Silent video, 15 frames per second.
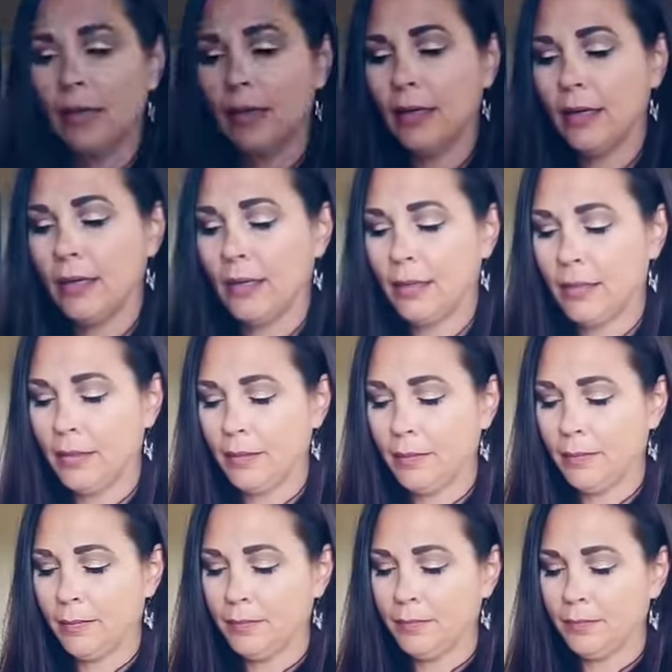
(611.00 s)

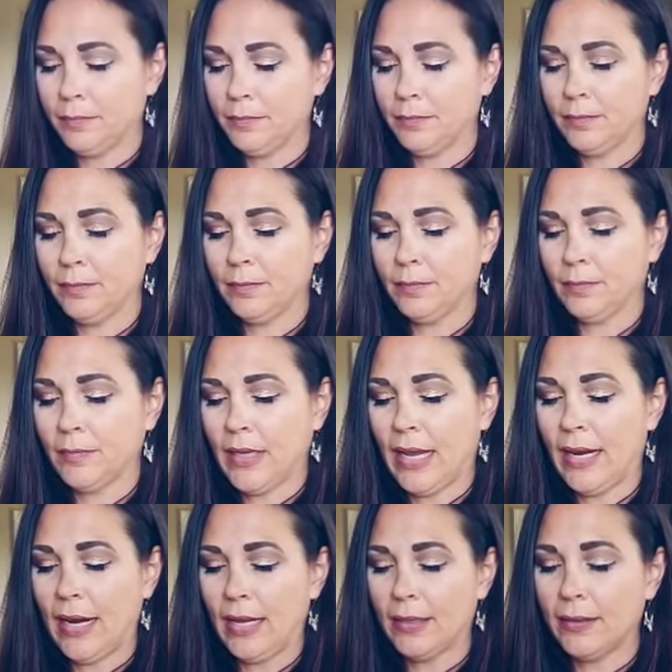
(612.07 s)
Um,
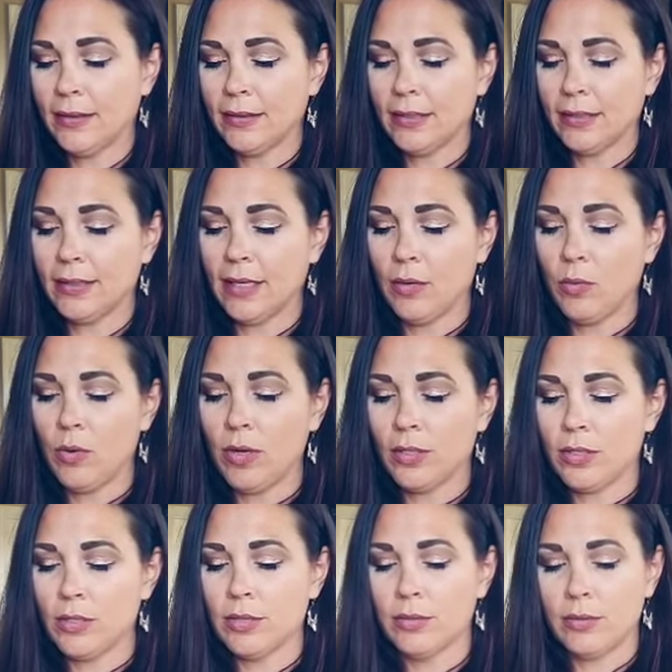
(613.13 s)
and I think that they
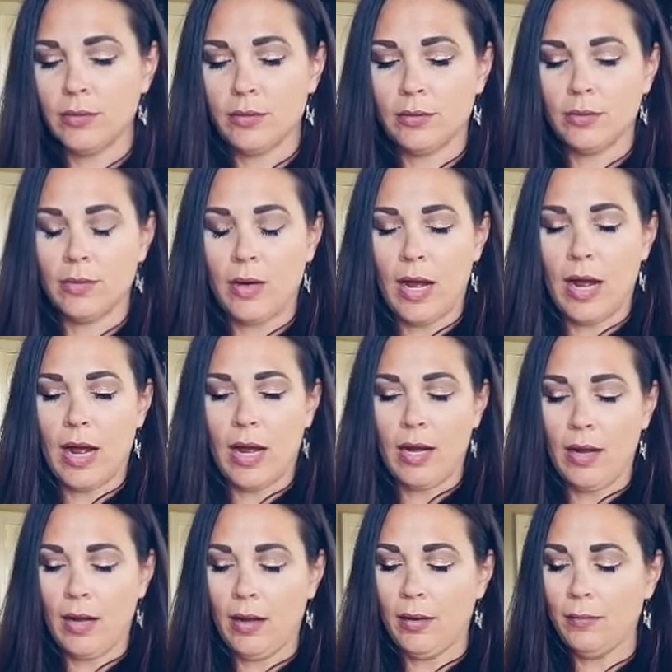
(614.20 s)
want to
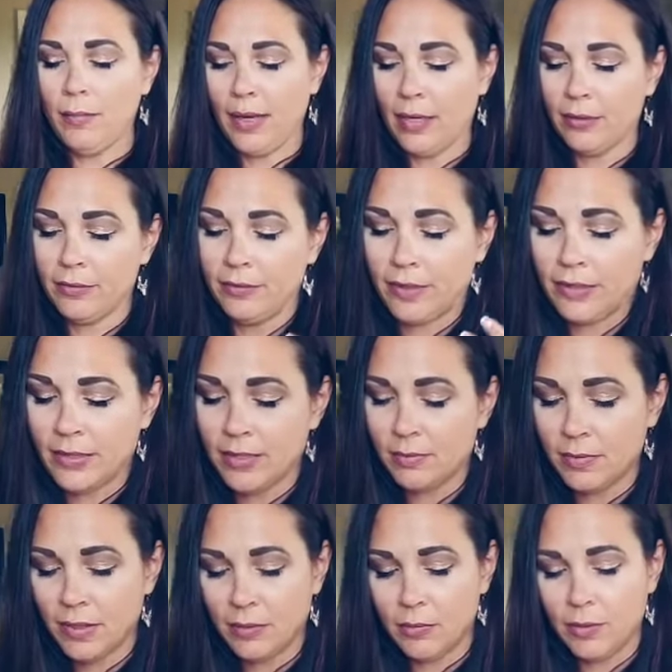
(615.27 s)
uh, manifest
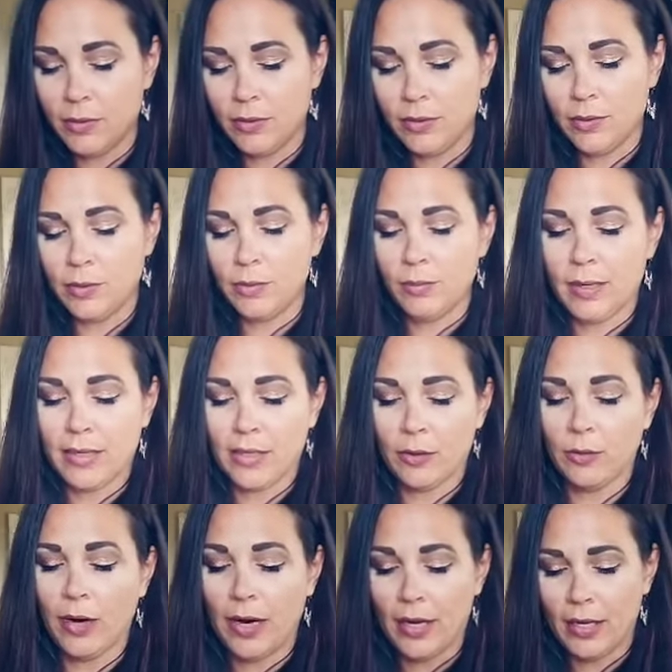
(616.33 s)
something with you, make
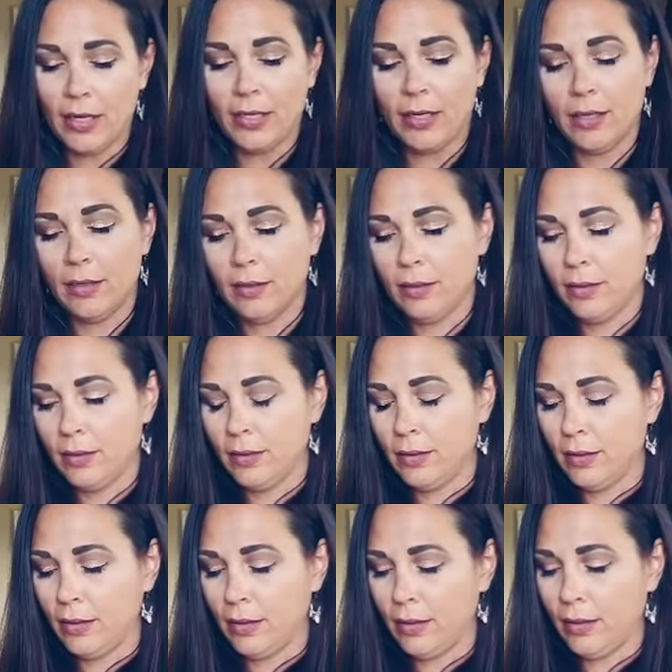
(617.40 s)
it right.
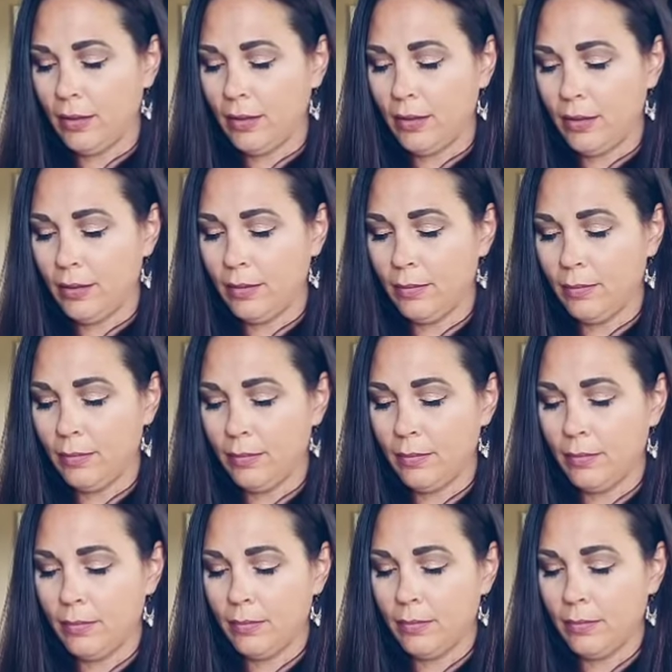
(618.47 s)
Um,